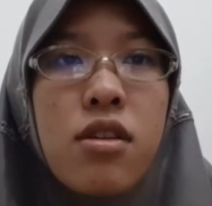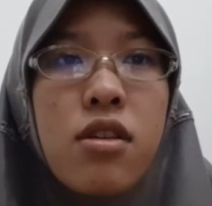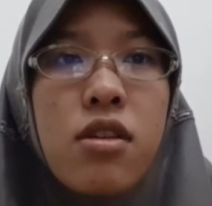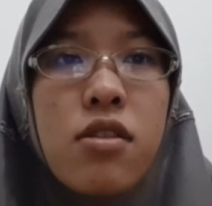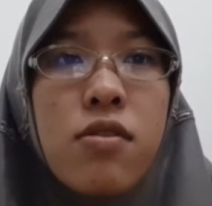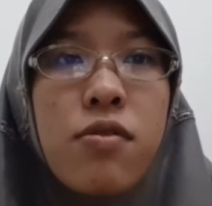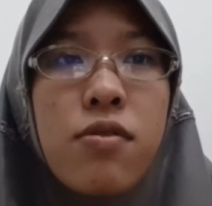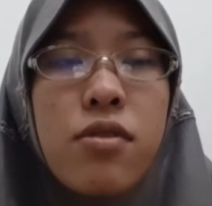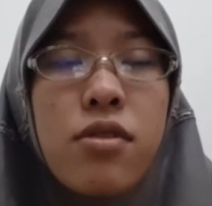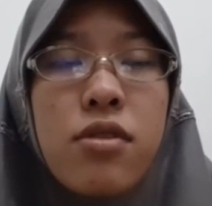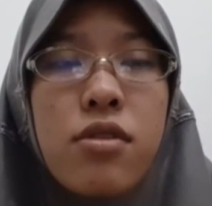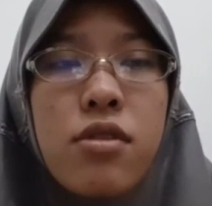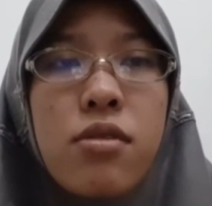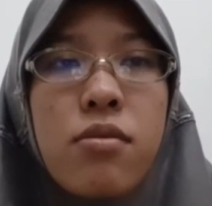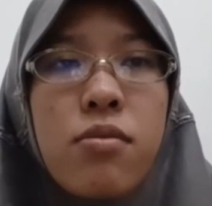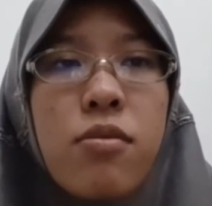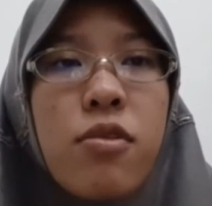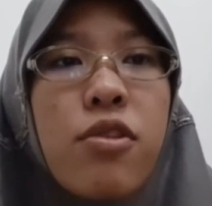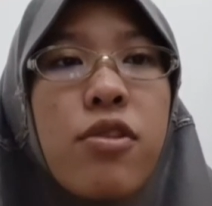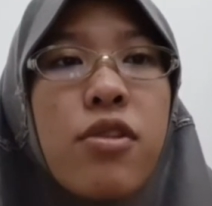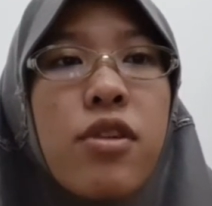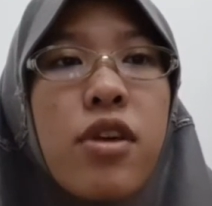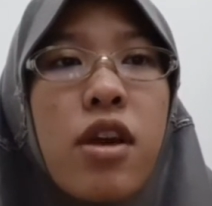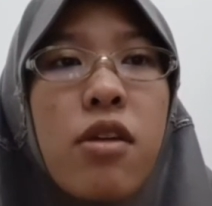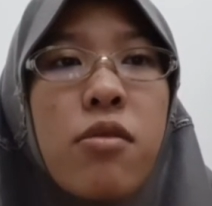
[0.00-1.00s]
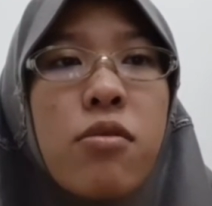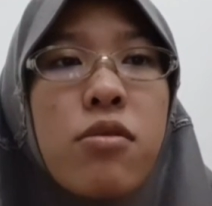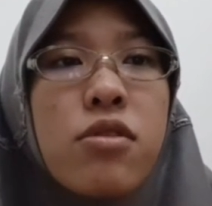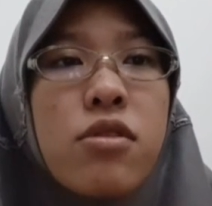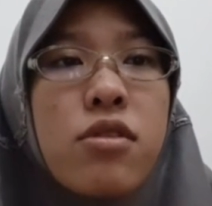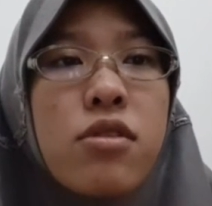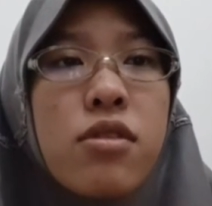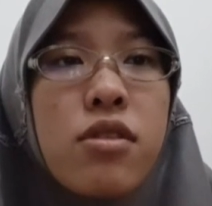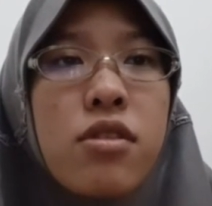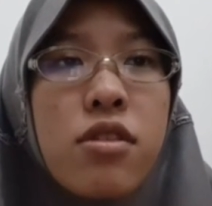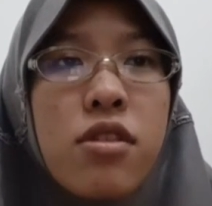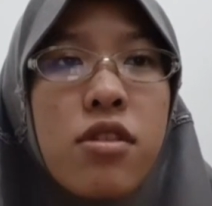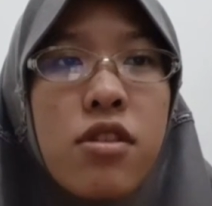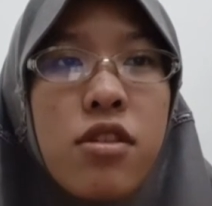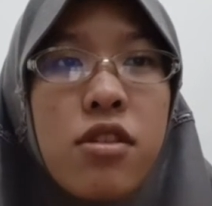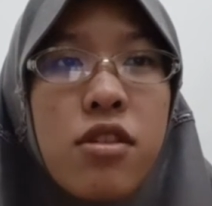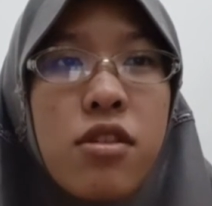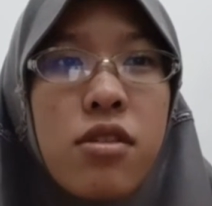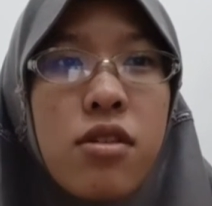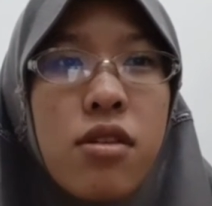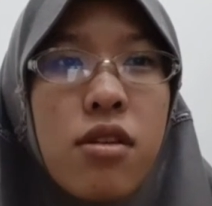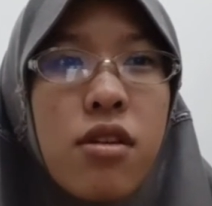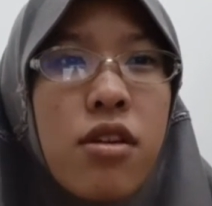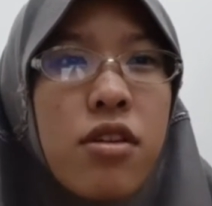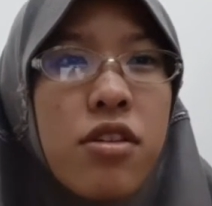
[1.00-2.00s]
Furthermore, I would
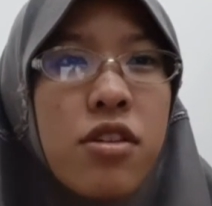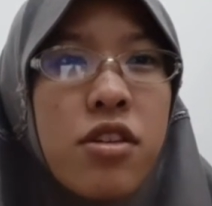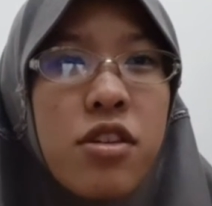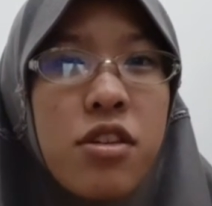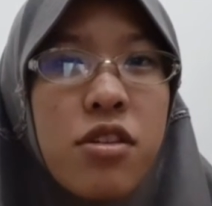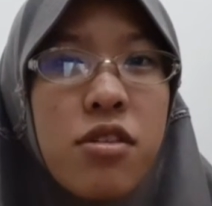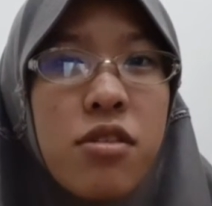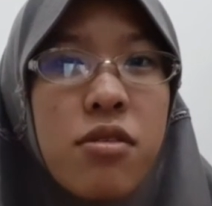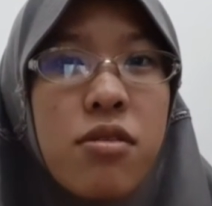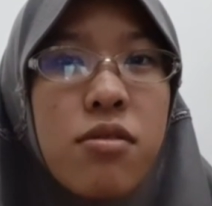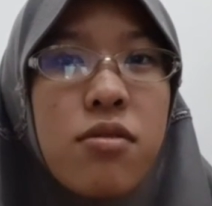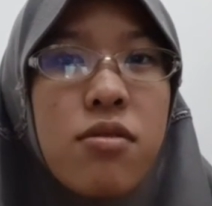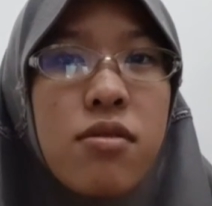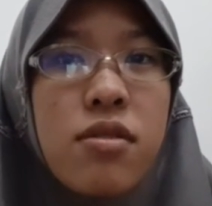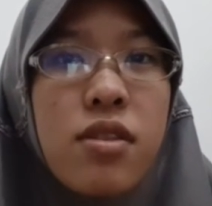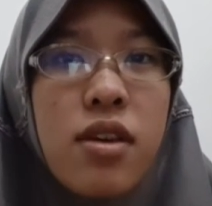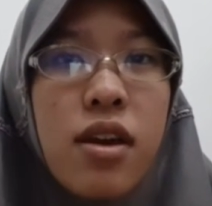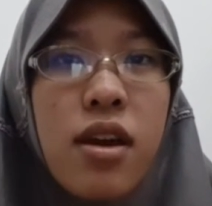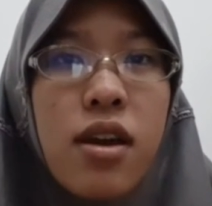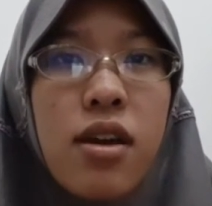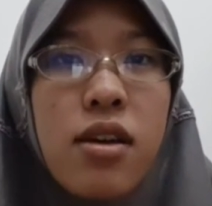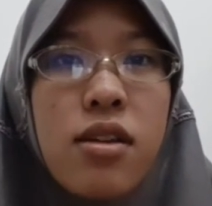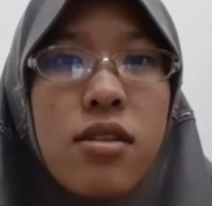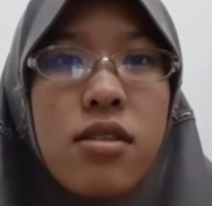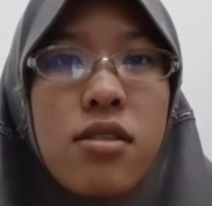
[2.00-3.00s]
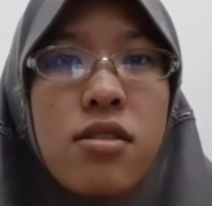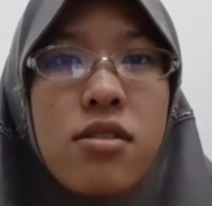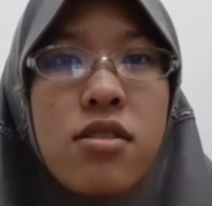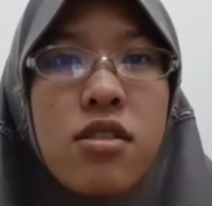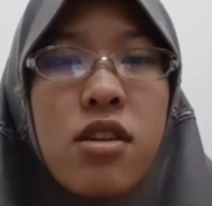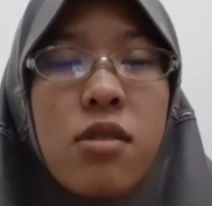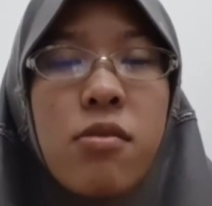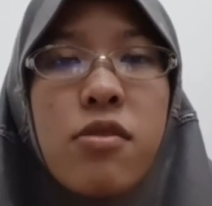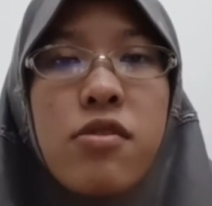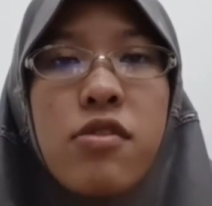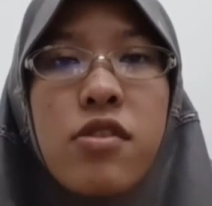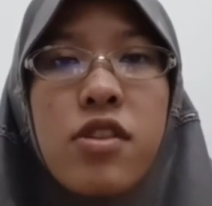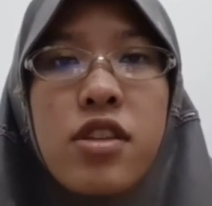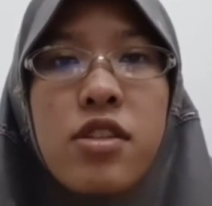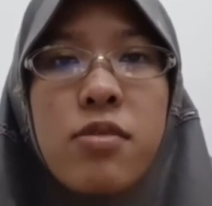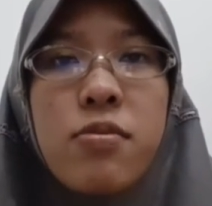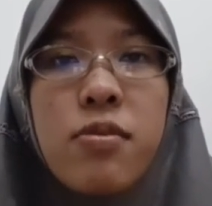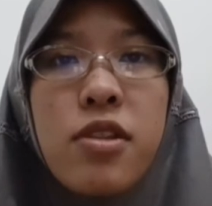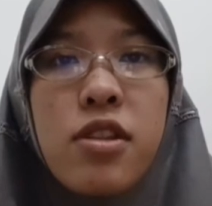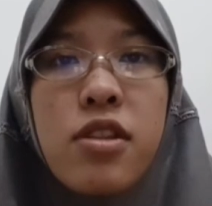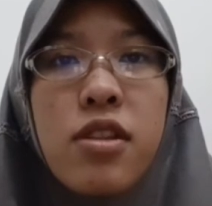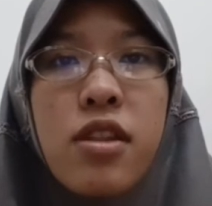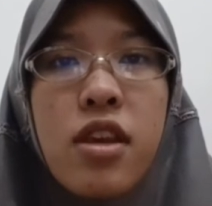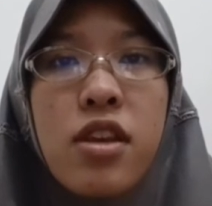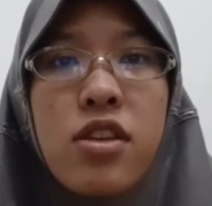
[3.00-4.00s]
argue that some of the
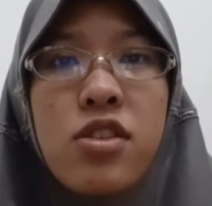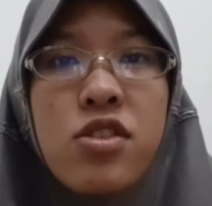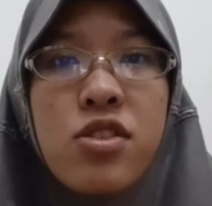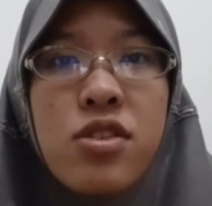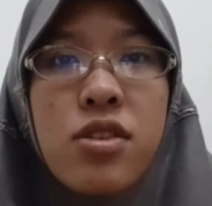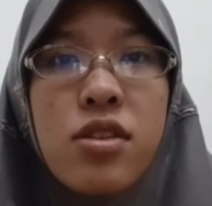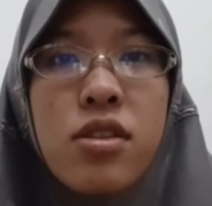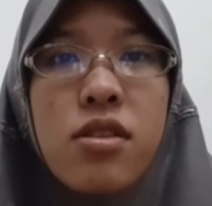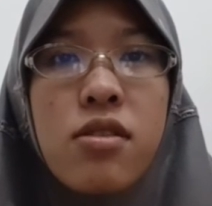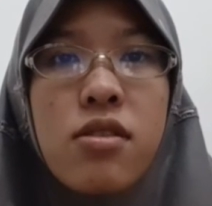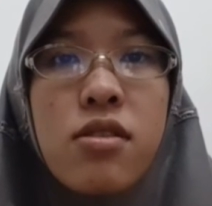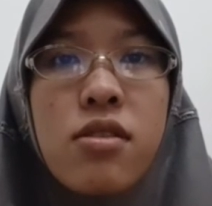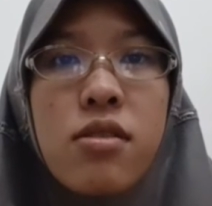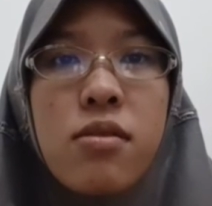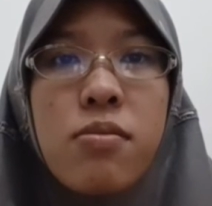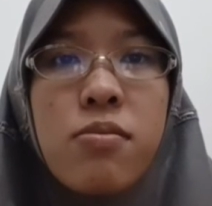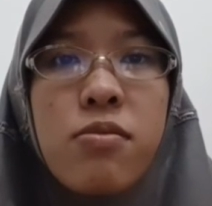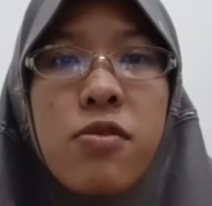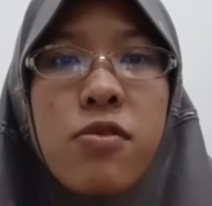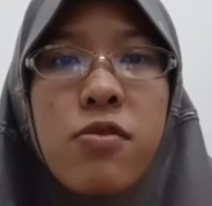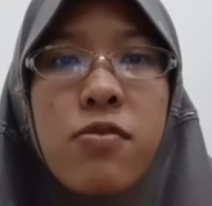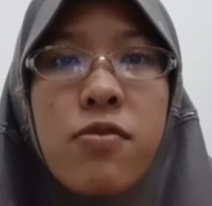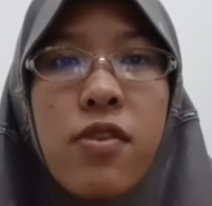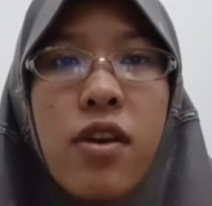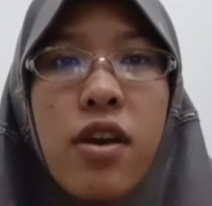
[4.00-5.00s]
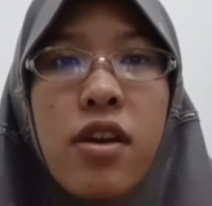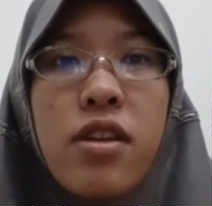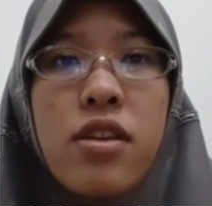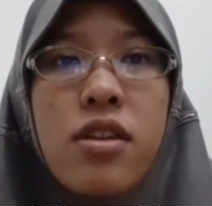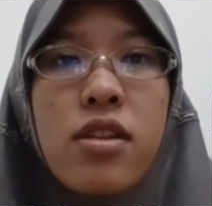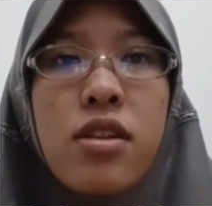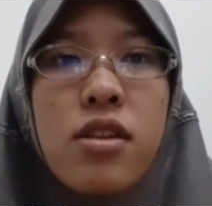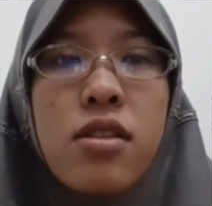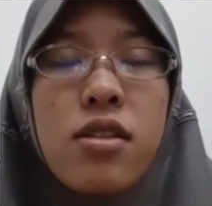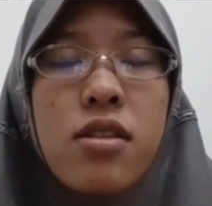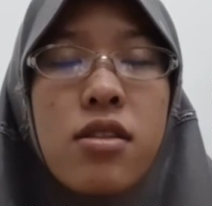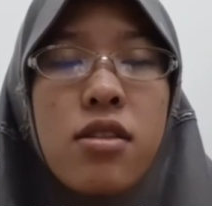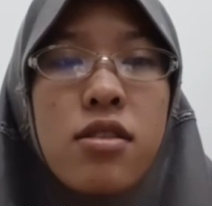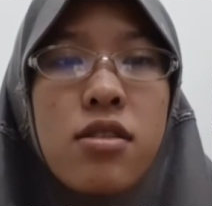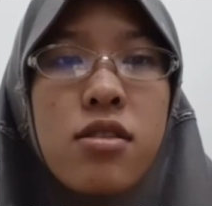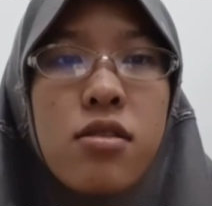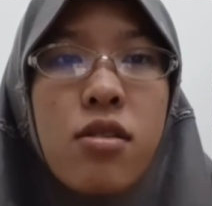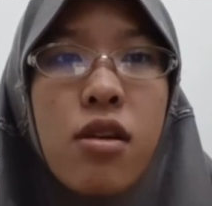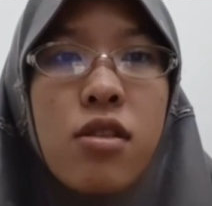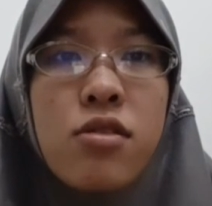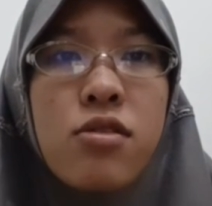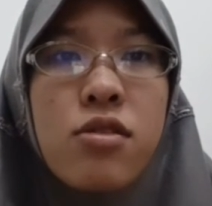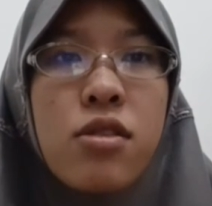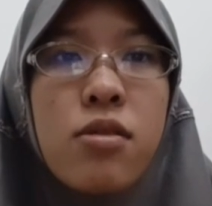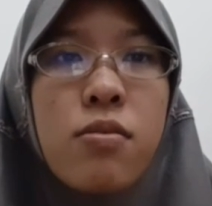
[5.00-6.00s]
explanation provided in the
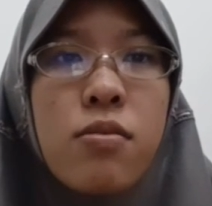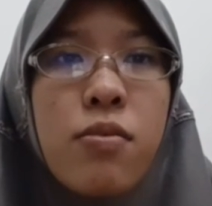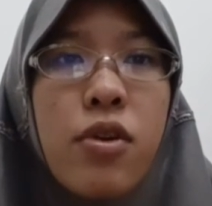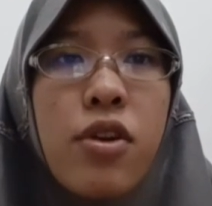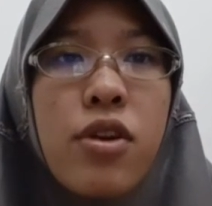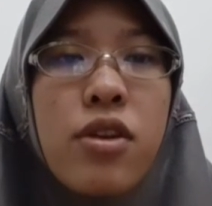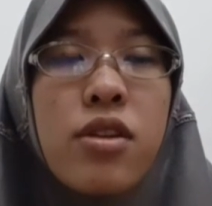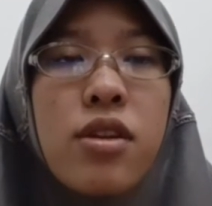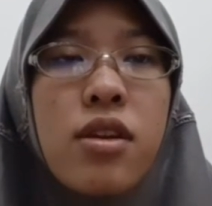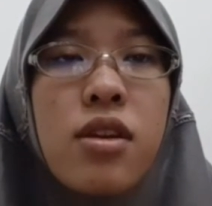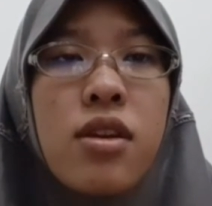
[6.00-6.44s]
discussion part